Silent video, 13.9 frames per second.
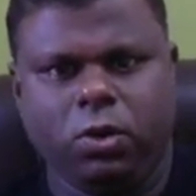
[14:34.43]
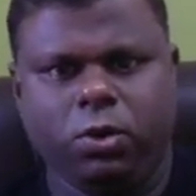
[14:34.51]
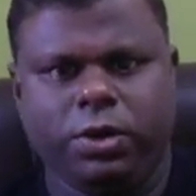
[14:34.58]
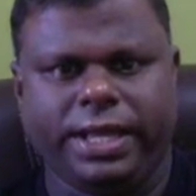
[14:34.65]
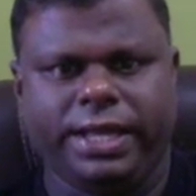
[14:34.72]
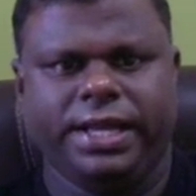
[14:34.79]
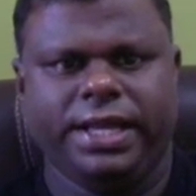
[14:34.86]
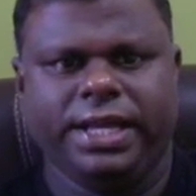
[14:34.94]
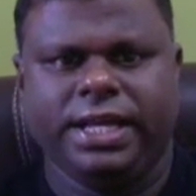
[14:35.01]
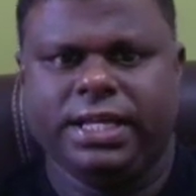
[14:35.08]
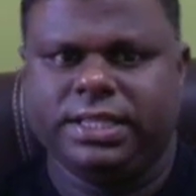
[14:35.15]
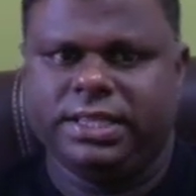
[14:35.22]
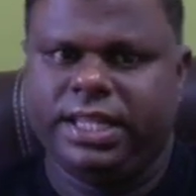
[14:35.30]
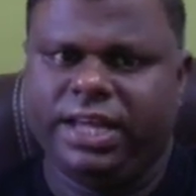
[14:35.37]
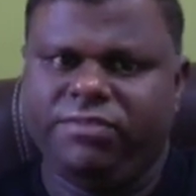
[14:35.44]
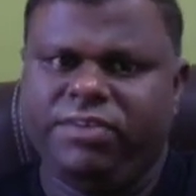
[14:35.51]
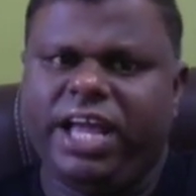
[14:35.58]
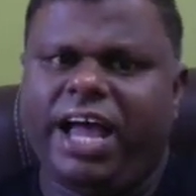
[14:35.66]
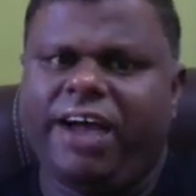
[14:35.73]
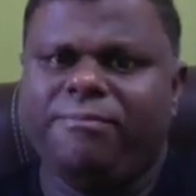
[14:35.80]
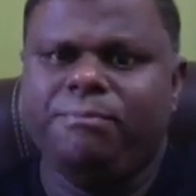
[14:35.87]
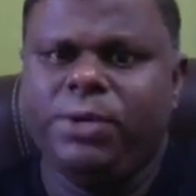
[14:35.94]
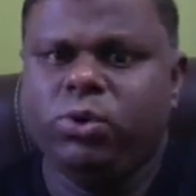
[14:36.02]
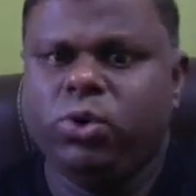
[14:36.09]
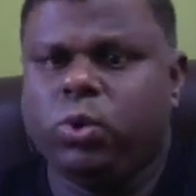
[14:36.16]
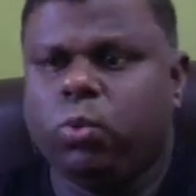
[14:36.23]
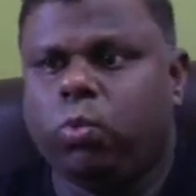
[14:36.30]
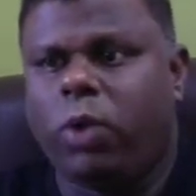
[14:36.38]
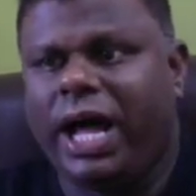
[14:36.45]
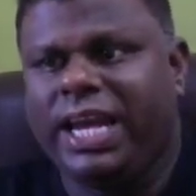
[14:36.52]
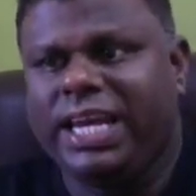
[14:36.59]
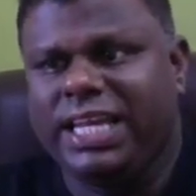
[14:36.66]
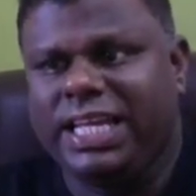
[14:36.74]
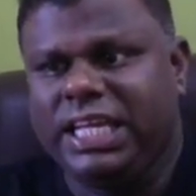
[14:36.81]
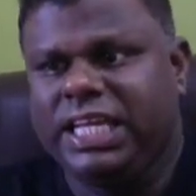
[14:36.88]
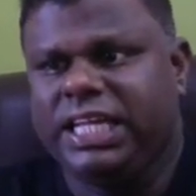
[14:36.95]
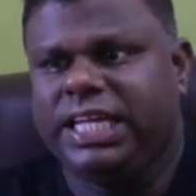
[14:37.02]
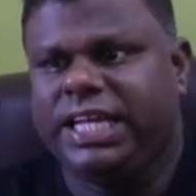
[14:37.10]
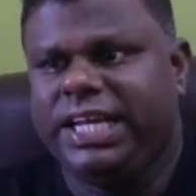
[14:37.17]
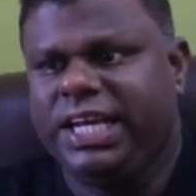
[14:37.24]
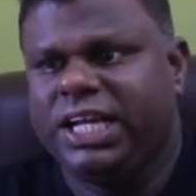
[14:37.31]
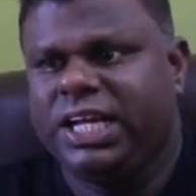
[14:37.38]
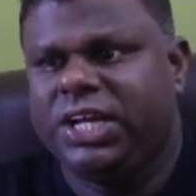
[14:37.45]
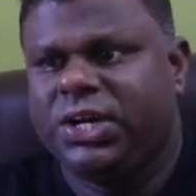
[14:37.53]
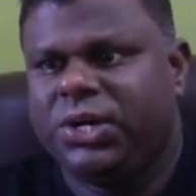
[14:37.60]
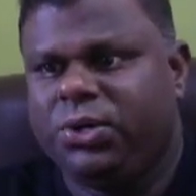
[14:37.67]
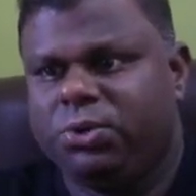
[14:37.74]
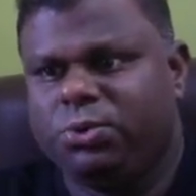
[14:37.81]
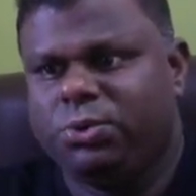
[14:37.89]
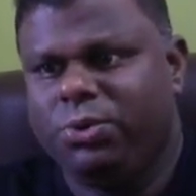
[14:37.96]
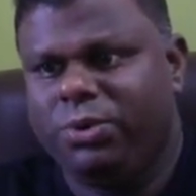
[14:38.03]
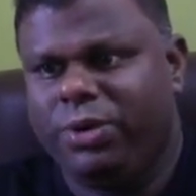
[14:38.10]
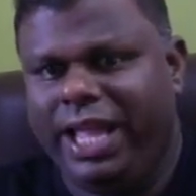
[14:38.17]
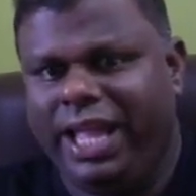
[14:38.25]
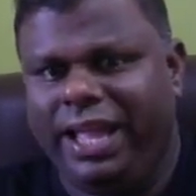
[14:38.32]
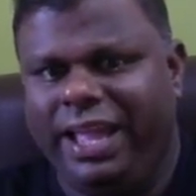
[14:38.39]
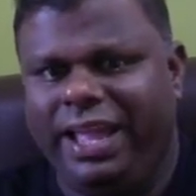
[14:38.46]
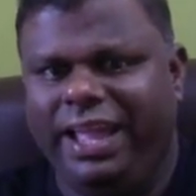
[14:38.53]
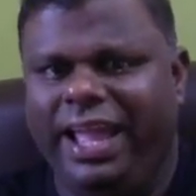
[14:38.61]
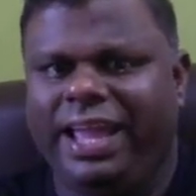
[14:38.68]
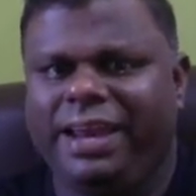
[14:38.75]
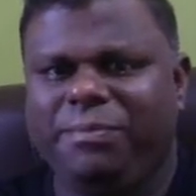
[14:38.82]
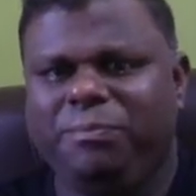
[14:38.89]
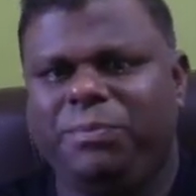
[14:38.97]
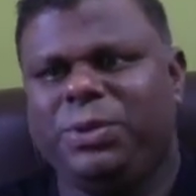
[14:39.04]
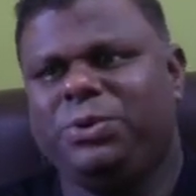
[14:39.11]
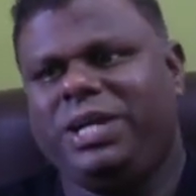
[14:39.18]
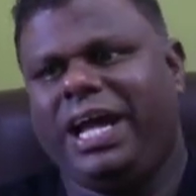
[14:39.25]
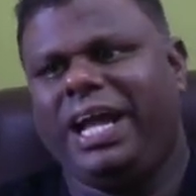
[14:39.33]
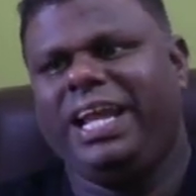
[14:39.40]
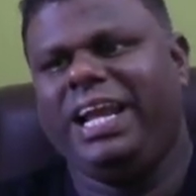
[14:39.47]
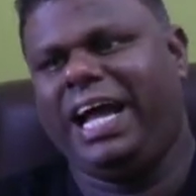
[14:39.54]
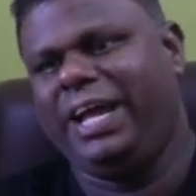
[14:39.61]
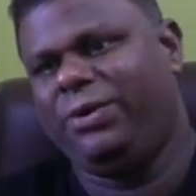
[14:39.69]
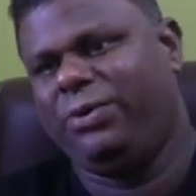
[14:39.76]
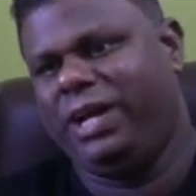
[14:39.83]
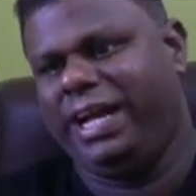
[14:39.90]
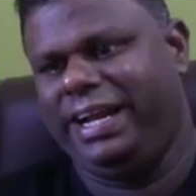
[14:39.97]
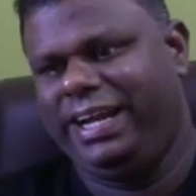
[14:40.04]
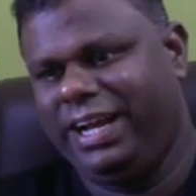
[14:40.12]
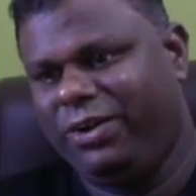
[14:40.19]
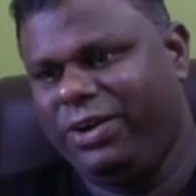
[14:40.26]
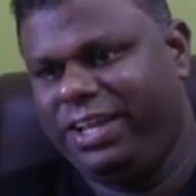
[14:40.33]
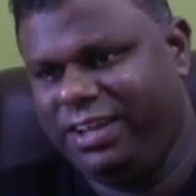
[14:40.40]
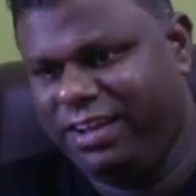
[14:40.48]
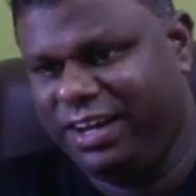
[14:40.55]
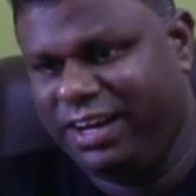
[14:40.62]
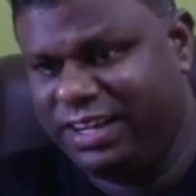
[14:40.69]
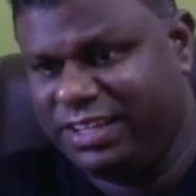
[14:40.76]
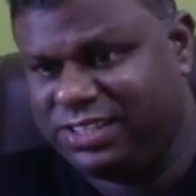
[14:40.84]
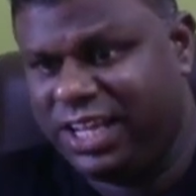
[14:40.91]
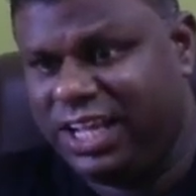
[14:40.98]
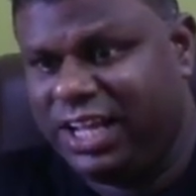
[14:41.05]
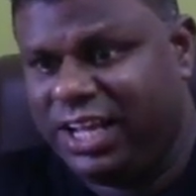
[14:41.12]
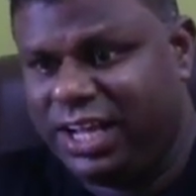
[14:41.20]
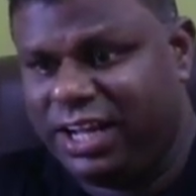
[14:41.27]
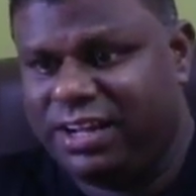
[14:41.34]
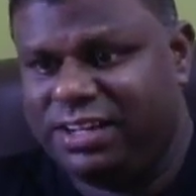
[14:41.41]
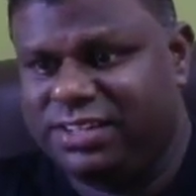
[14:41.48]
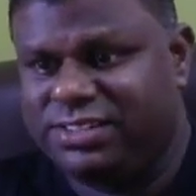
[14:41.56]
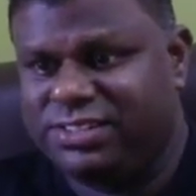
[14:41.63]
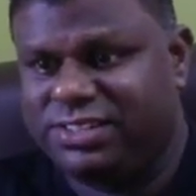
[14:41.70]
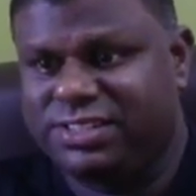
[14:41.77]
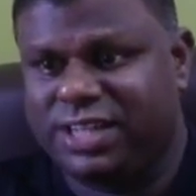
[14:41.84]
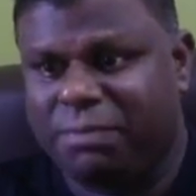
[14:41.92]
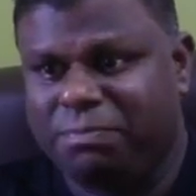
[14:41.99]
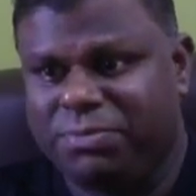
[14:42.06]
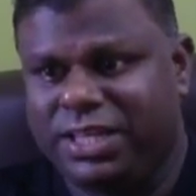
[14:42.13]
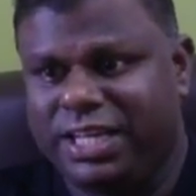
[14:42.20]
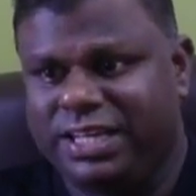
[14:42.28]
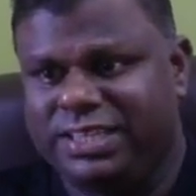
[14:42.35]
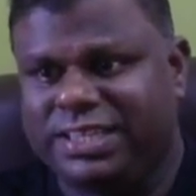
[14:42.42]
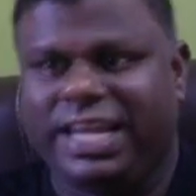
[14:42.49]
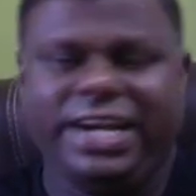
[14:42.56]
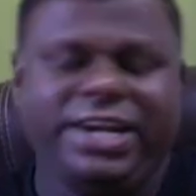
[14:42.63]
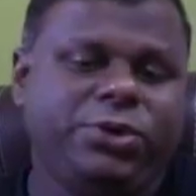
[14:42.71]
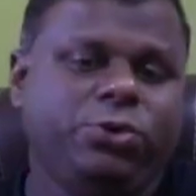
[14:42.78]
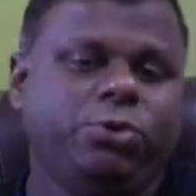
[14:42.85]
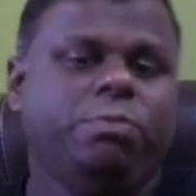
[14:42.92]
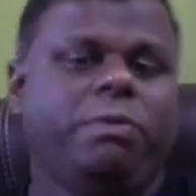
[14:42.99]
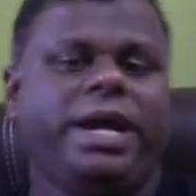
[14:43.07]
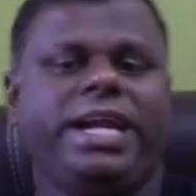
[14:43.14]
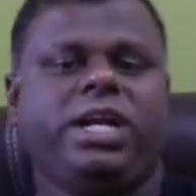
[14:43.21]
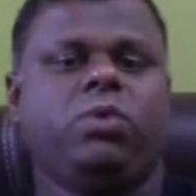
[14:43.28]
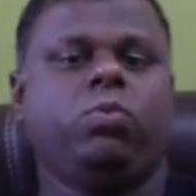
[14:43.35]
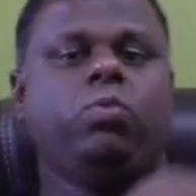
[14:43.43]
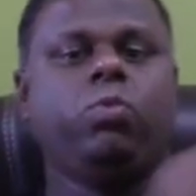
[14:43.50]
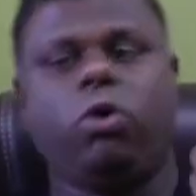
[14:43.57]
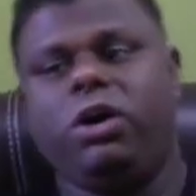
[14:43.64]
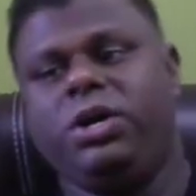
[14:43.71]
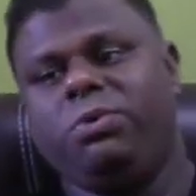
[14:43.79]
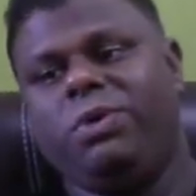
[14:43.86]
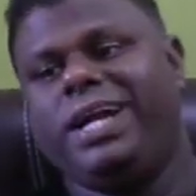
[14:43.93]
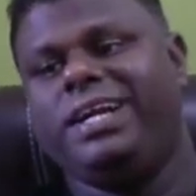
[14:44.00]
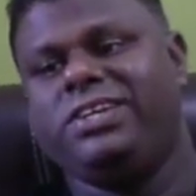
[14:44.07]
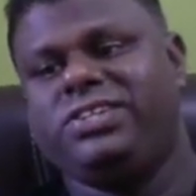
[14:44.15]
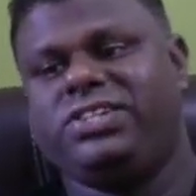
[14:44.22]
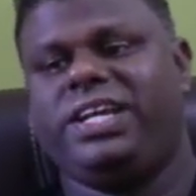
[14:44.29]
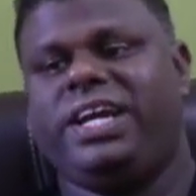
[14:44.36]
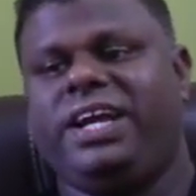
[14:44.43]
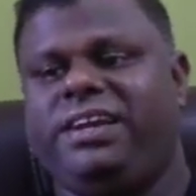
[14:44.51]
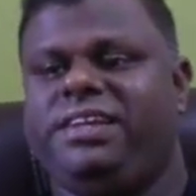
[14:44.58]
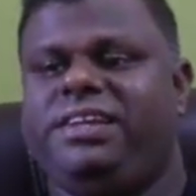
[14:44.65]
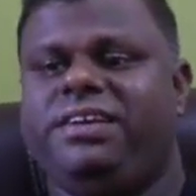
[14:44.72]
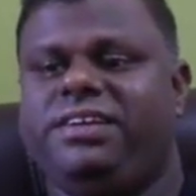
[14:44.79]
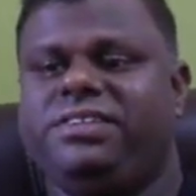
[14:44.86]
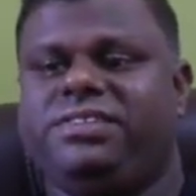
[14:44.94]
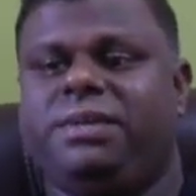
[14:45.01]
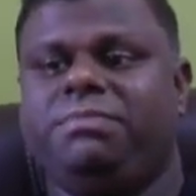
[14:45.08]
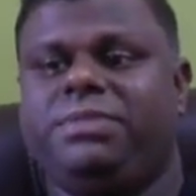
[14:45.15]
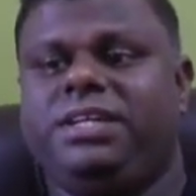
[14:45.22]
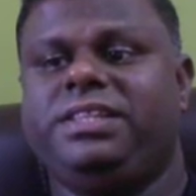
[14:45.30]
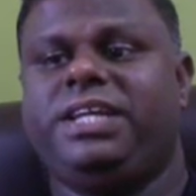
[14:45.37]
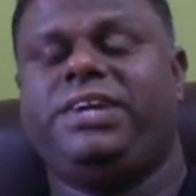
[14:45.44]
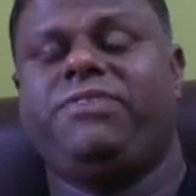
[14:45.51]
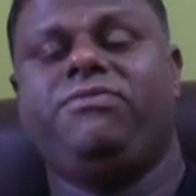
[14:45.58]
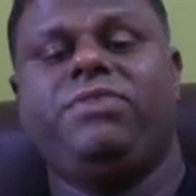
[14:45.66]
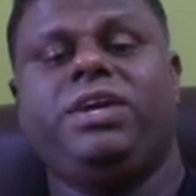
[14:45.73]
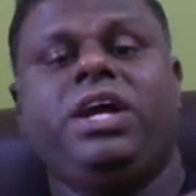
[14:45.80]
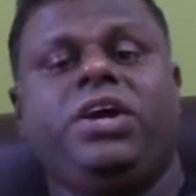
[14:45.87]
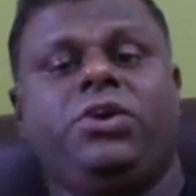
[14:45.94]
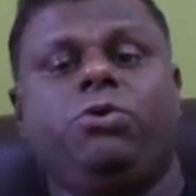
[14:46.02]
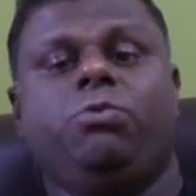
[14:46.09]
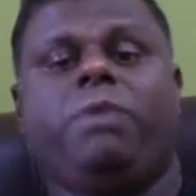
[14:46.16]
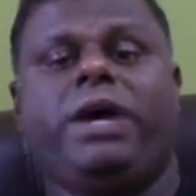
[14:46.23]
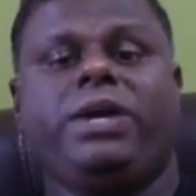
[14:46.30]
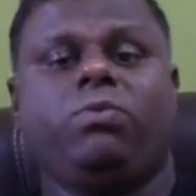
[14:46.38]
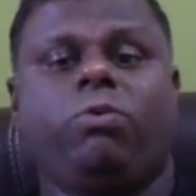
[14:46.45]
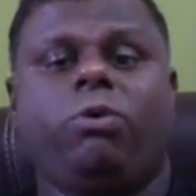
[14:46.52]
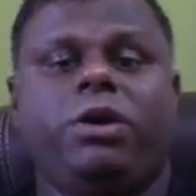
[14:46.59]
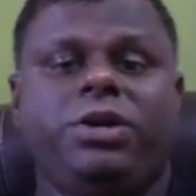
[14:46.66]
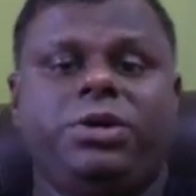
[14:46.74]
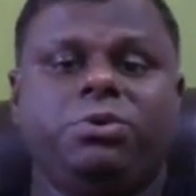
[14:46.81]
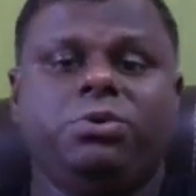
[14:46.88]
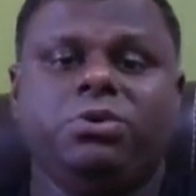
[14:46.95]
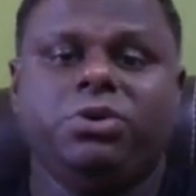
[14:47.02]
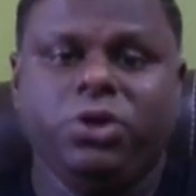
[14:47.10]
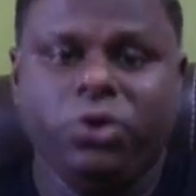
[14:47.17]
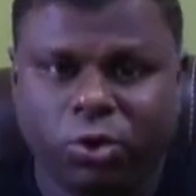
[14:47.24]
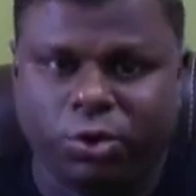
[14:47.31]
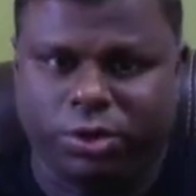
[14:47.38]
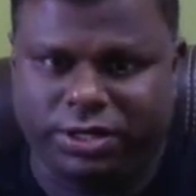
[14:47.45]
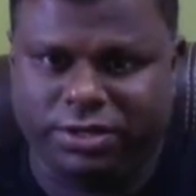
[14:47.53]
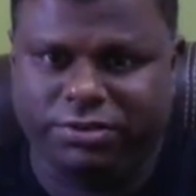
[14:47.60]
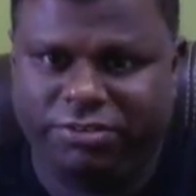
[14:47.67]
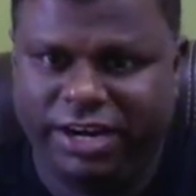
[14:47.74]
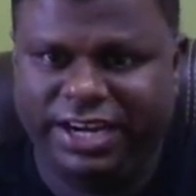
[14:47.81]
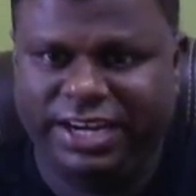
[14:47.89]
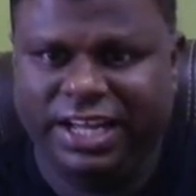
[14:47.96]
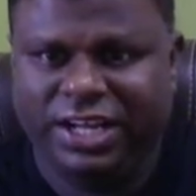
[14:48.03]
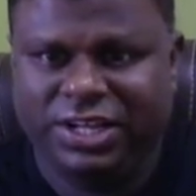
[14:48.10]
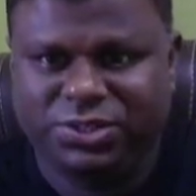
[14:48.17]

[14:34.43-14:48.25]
Okay, then we have but1ene to nbutyl iodide. Now here is something that you might want to understand. Here is something that you might want to note, right?